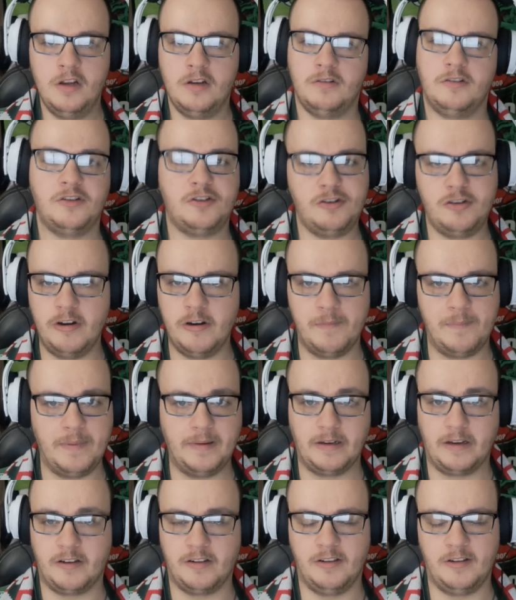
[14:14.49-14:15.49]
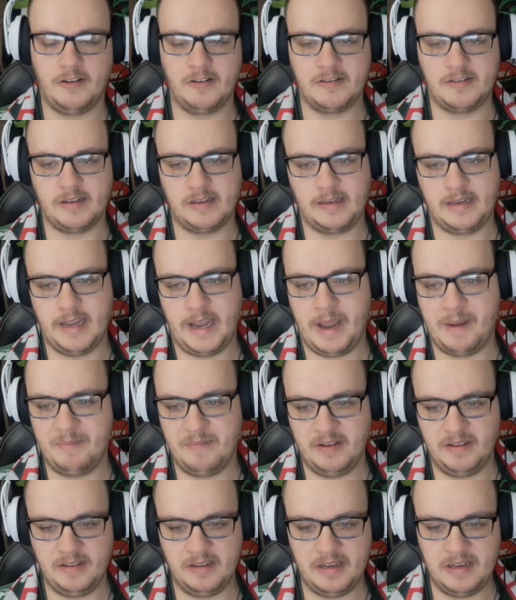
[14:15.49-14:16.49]
it should have been a closer
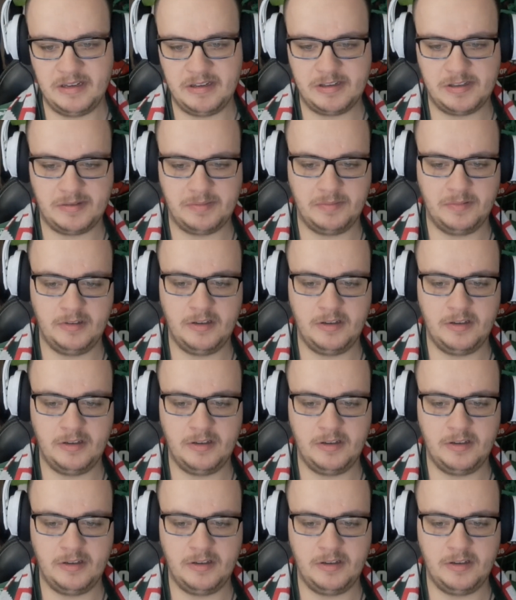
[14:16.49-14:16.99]
game, at least.